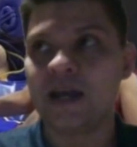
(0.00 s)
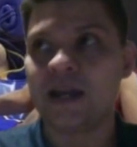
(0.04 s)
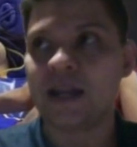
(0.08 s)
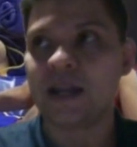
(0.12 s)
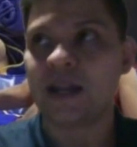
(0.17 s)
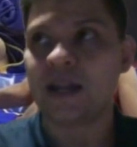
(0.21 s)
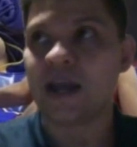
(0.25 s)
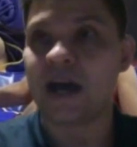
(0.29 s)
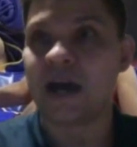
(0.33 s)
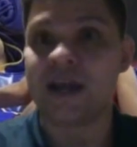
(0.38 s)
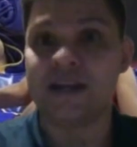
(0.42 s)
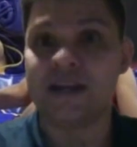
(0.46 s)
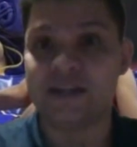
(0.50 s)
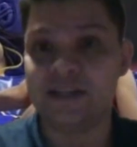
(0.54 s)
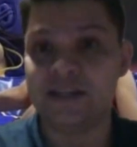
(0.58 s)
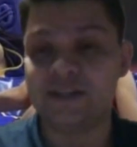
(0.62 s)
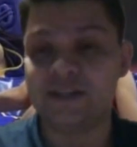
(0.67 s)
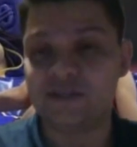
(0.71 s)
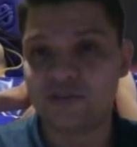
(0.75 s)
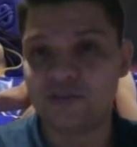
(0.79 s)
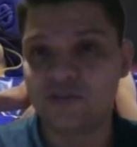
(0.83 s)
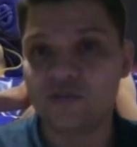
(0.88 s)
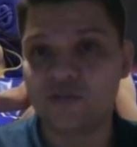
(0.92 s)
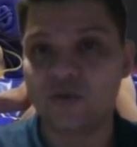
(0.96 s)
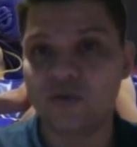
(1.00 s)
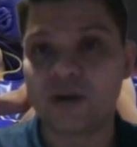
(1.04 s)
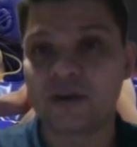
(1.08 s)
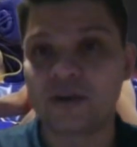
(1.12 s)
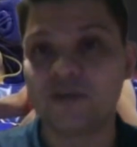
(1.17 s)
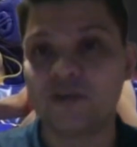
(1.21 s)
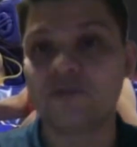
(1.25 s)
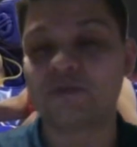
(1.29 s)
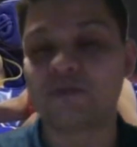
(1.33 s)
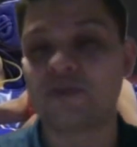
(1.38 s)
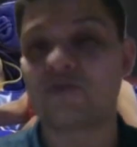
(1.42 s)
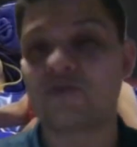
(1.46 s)
I need to do a good
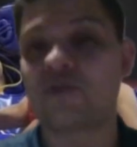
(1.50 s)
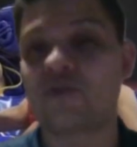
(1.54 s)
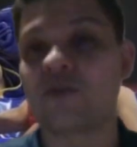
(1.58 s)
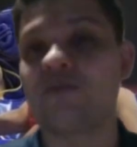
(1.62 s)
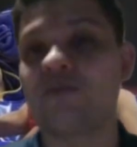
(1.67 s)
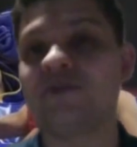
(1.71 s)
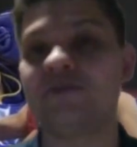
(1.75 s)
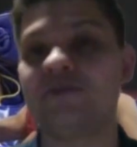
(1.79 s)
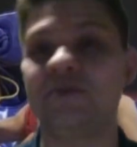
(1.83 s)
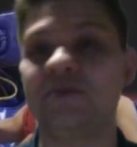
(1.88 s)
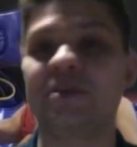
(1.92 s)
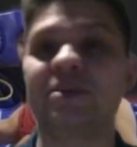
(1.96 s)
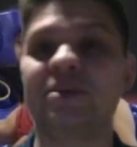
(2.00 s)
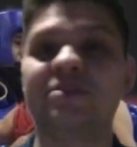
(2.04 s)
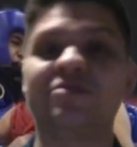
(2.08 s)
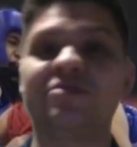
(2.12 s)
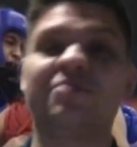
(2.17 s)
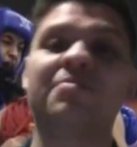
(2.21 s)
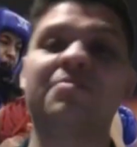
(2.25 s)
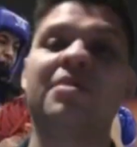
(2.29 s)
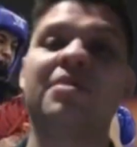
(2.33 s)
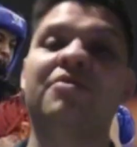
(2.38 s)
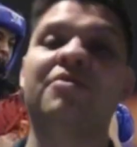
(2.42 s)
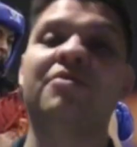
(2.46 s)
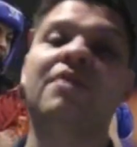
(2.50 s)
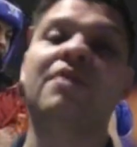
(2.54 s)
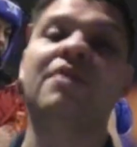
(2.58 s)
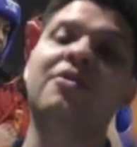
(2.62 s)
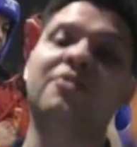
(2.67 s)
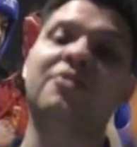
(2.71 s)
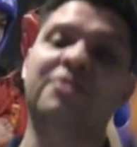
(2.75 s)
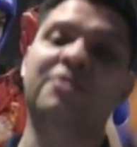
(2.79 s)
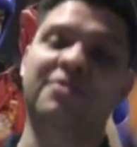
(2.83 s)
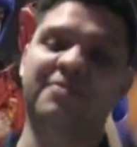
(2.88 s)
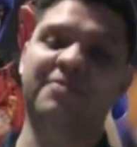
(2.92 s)
performance because of my father.